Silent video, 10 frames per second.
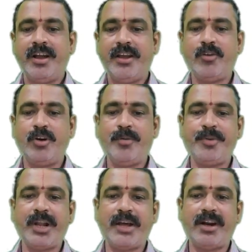I hope
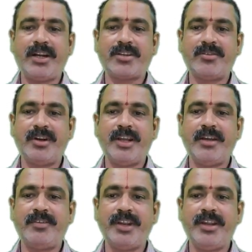you would have understood
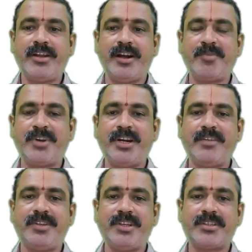every component
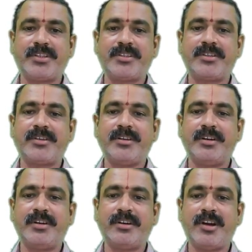of
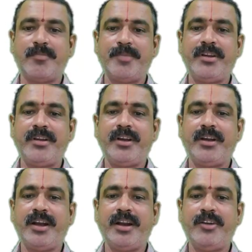this topic
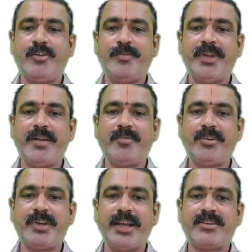and would be
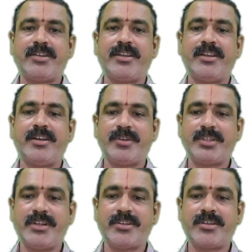able to answer the
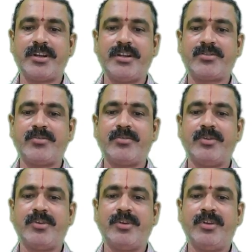questions also.
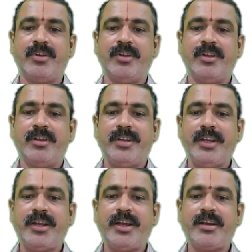
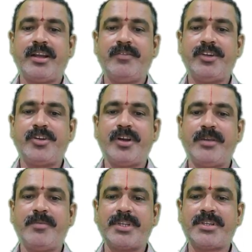Take care and wish you
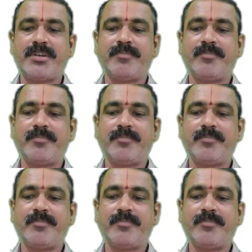all the best.